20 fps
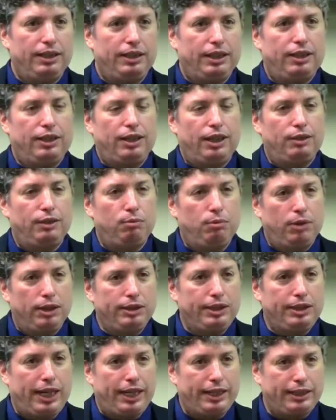that God
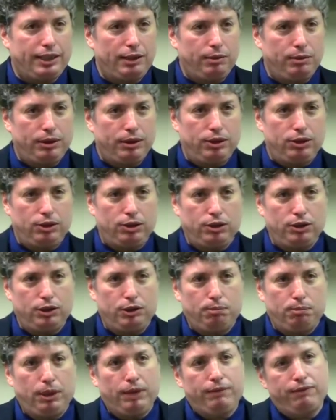was acting with the
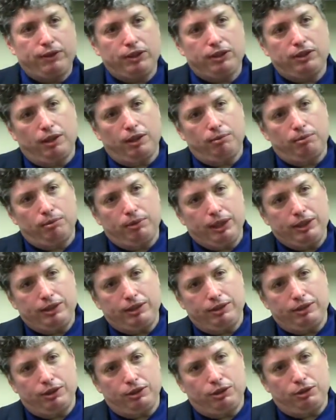Jews, but for some
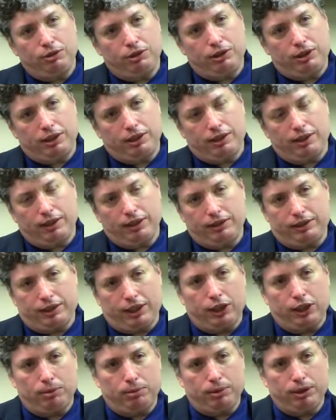reason the Jews did something
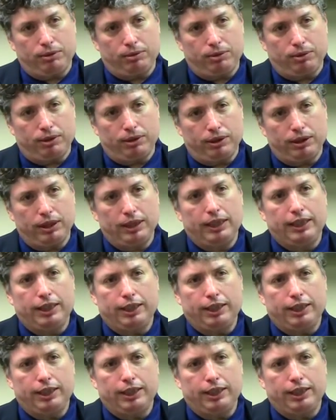terribly wrong,